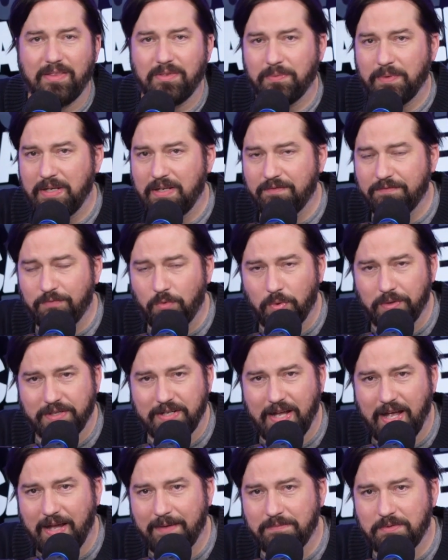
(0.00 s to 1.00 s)
3 and 4
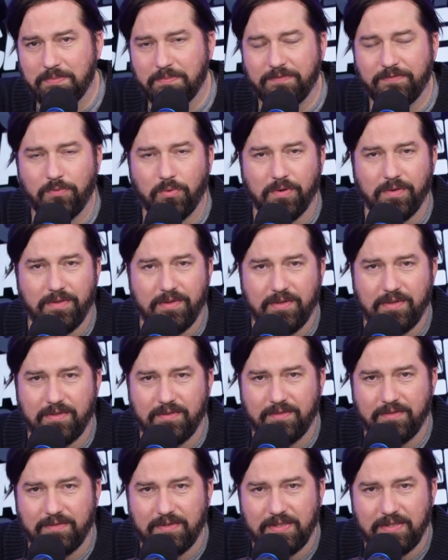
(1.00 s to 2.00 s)
times before
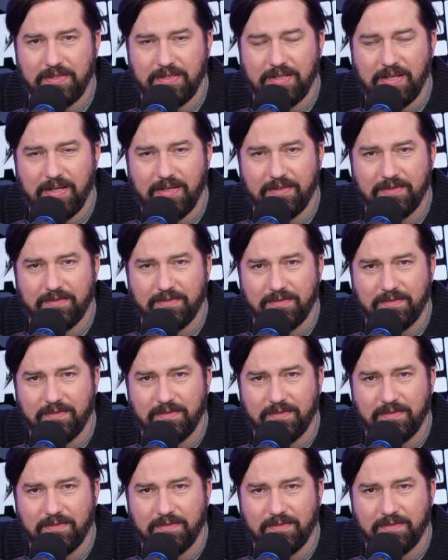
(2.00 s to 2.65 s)
the